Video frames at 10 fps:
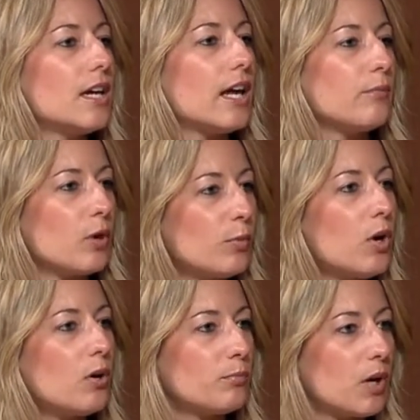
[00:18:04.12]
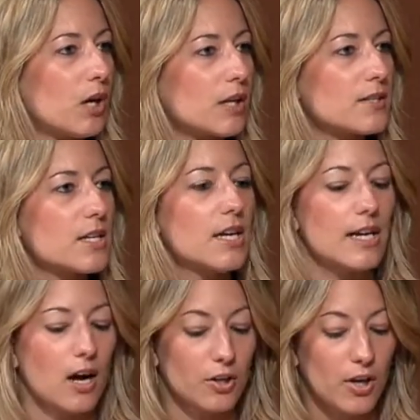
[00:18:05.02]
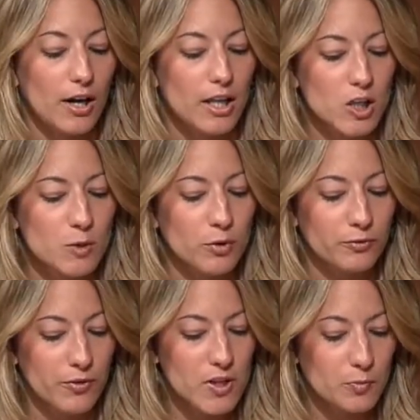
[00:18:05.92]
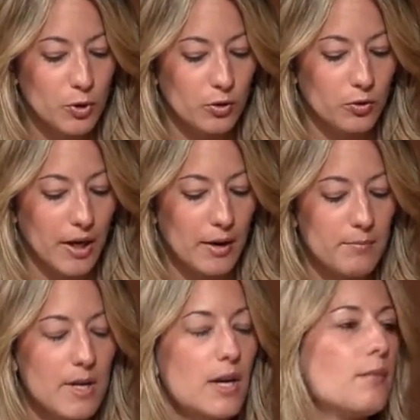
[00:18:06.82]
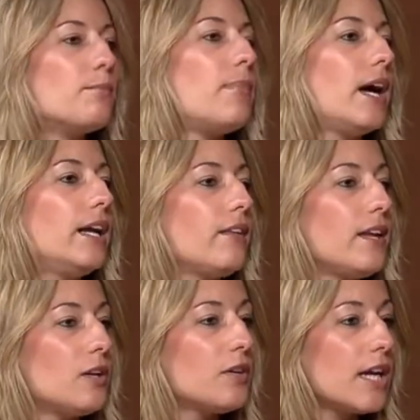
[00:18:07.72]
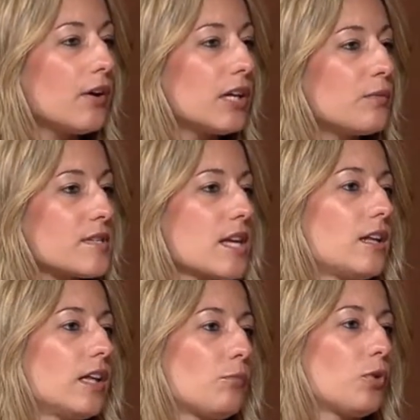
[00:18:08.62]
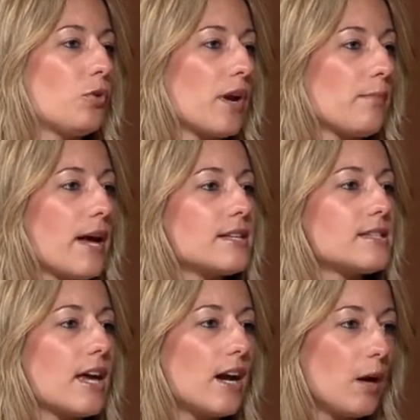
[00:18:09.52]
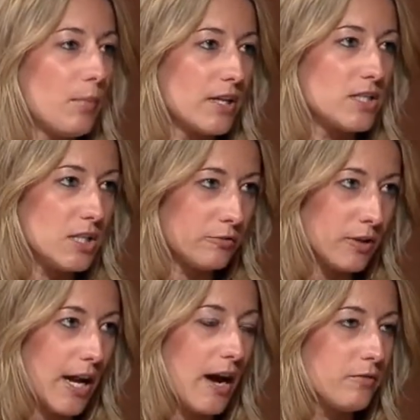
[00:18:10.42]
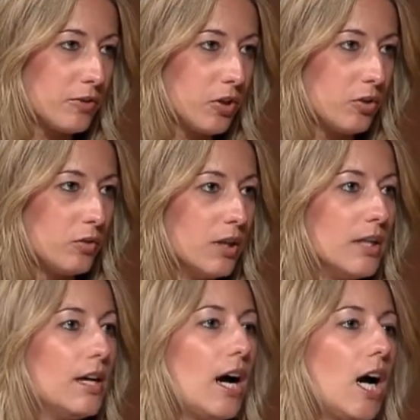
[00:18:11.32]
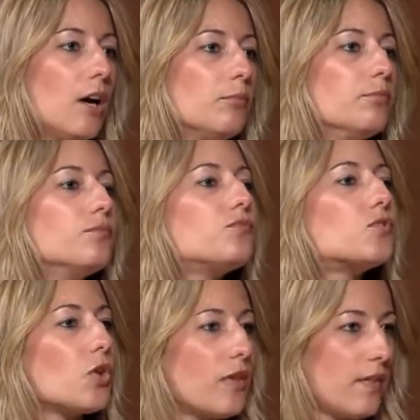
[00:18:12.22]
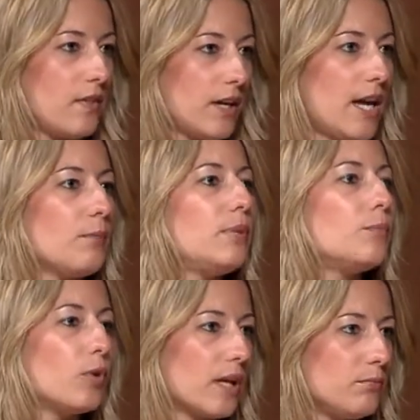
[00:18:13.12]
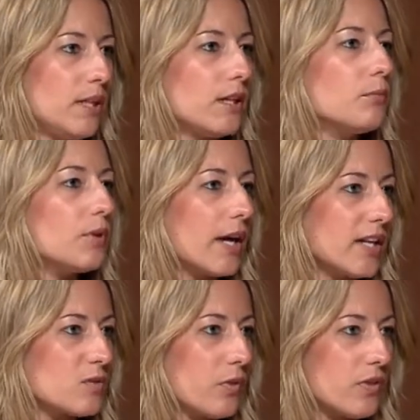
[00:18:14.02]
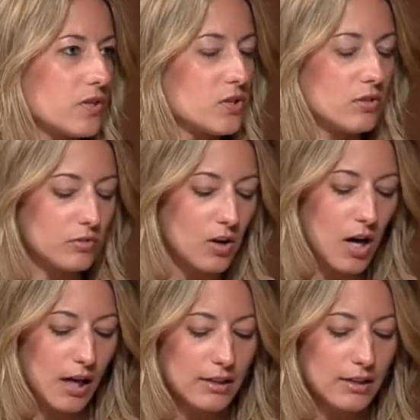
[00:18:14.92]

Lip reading: and mobile home parks are not eligible for this program, but the Erie County Recycling Program has set up a different avenue so that, again, people can be in compliance with this new law.